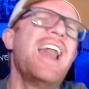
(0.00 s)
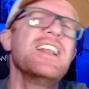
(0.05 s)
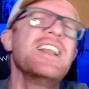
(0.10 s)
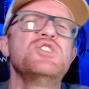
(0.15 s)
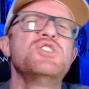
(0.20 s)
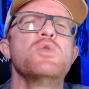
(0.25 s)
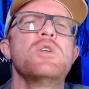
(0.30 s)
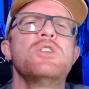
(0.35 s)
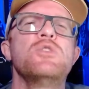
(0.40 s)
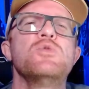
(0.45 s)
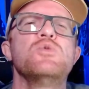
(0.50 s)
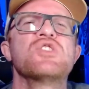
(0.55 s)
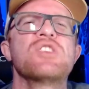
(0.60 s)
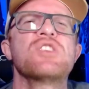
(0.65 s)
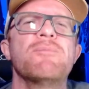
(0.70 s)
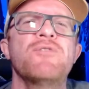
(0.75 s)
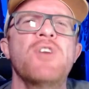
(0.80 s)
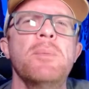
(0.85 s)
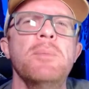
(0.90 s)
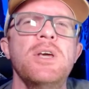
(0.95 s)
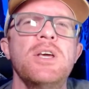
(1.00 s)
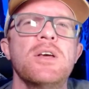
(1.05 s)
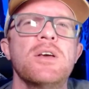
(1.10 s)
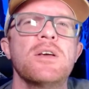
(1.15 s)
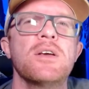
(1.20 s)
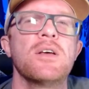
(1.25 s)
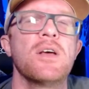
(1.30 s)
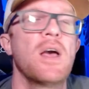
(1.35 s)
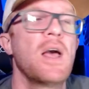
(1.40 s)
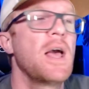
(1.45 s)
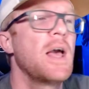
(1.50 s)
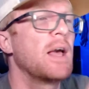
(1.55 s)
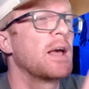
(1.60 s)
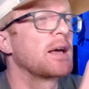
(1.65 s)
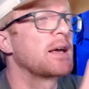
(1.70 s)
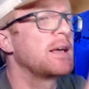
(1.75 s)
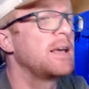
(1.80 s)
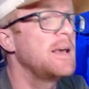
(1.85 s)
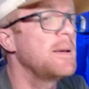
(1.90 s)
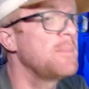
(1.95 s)
I need you to do something for me.
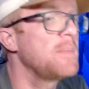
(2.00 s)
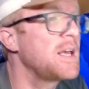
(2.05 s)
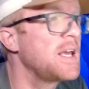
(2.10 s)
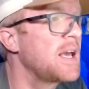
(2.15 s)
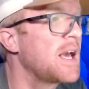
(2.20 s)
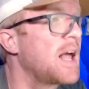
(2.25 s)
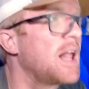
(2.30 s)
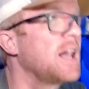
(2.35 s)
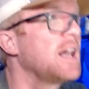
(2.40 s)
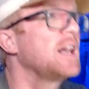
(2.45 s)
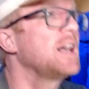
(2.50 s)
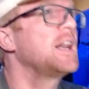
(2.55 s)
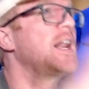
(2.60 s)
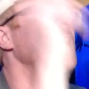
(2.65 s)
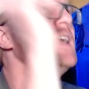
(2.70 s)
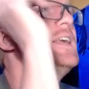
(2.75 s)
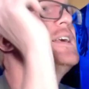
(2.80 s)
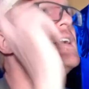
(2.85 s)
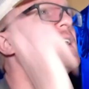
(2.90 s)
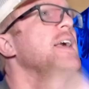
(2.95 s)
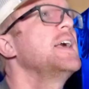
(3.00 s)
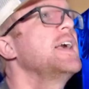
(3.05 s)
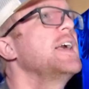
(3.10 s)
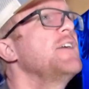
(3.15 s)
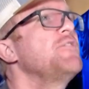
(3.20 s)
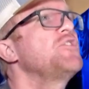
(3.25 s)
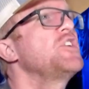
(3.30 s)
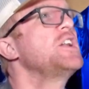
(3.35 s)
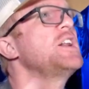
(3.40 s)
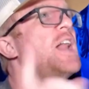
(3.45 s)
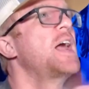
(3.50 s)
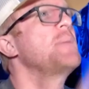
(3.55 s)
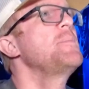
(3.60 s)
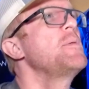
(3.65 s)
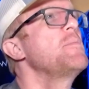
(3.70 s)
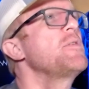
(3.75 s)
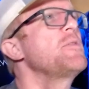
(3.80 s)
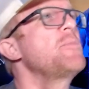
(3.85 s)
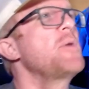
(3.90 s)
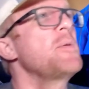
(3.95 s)
Give me a like. If you're not a
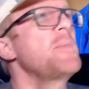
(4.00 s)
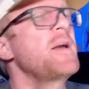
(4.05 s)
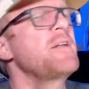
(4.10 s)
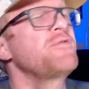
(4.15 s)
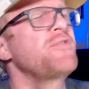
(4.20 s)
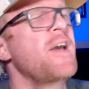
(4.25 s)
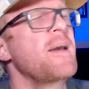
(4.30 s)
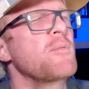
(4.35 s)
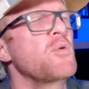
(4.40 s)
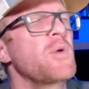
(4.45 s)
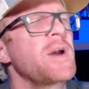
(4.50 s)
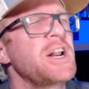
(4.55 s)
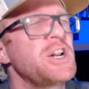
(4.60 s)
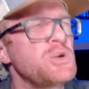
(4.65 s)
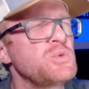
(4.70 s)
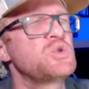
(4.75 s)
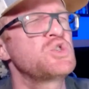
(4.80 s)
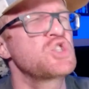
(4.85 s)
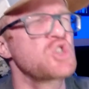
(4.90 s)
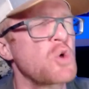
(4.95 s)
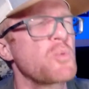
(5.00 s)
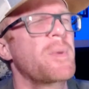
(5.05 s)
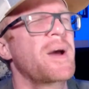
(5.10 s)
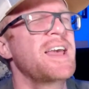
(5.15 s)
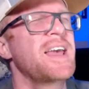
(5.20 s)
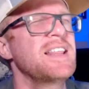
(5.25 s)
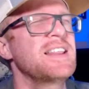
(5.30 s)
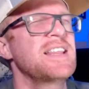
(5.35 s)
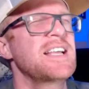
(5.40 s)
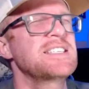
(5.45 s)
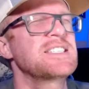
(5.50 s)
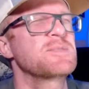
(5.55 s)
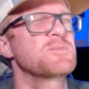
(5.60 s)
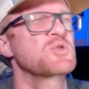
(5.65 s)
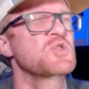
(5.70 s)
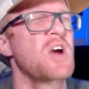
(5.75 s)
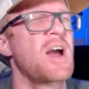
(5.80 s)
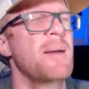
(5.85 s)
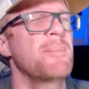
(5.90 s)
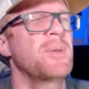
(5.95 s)
member of the Birdman fam already, do so by hitting that
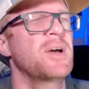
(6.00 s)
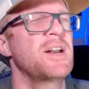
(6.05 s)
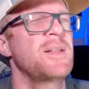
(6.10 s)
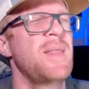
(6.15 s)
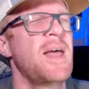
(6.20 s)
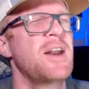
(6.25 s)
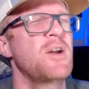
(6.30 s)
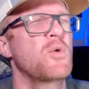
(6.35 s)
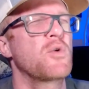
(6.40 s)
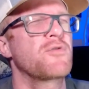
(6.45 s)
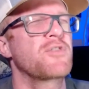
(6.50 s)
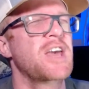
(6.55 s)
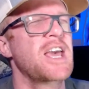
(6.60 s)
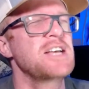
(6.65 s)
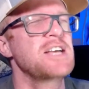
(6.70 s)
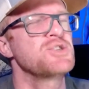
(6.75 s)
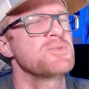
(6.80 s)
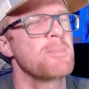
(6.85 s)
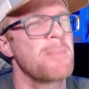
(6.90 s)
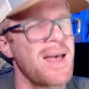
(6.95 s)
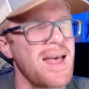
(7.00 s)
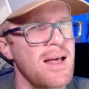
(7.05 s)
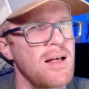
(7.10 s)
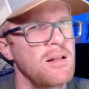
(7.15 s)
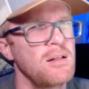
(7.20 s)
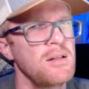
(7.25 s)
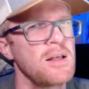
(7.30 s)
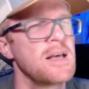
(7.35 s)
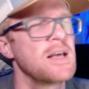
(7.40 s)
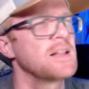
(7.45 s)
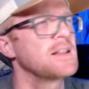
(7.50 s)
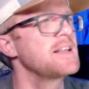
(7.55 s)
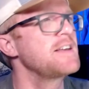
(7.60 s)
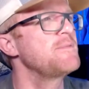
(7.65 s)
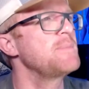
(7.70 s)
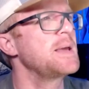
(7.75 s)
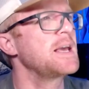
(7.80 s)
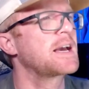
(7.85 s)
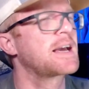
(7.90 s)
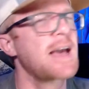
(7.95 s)
subscribe button, that notification bell.
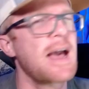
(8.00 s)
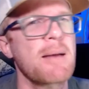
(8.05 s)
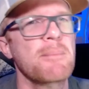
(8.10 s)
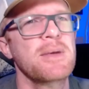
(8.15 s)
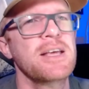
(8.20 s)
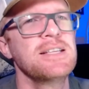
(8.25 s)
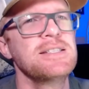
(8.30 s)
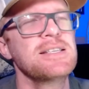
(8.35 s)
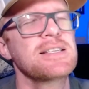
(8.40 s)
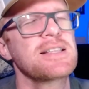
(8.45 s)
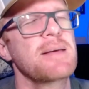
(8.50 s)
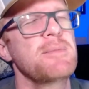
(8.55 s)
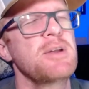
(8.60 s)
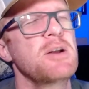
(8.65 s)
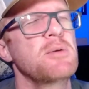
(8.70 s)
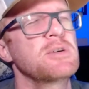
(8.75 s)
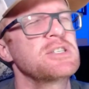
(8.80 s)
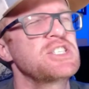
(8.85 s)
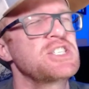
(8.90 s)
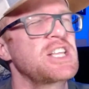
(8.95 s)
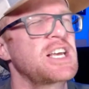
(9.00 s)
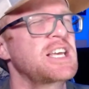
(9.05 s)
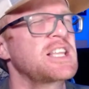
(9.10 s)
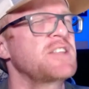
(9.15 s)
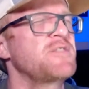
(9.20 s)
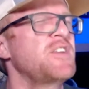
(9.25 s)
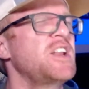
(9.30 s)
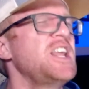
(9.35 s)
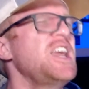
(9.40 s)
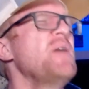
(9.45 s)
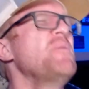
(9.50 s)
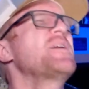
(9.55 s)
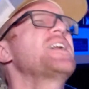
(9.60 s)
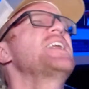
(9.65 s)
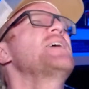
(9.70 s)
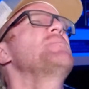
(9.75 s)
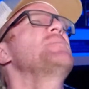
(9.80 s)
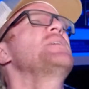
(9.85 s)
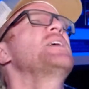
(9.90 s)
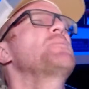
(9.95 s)
Leave me a comment to let me know what you think of the video and
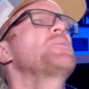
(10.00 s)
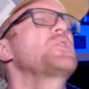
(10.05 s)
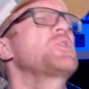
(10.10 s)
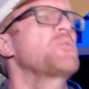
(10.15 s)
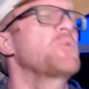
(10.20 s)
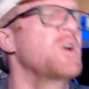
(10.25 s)
hit me up with the